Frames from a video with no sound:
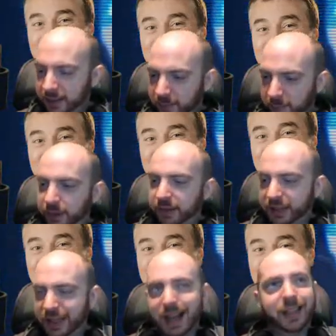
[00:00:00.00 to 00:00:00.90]
Both
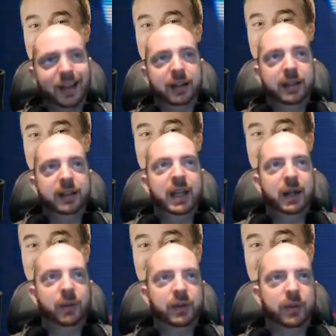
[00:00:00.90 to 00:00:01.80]
together
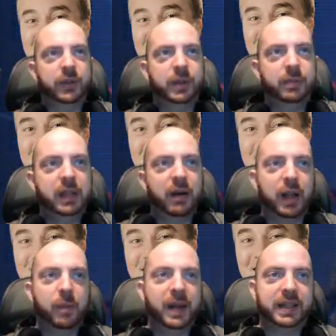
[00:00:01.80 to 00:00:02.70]
equals awesome.
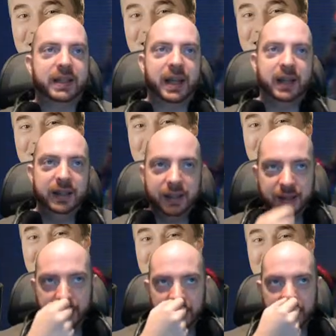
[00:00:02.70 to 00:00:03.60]
Jericho Pleskin.
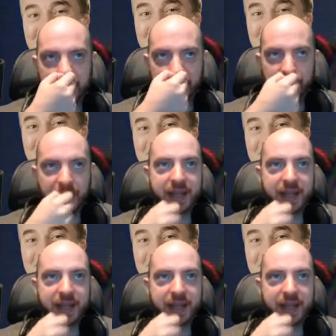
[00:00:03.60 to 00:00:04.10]
Money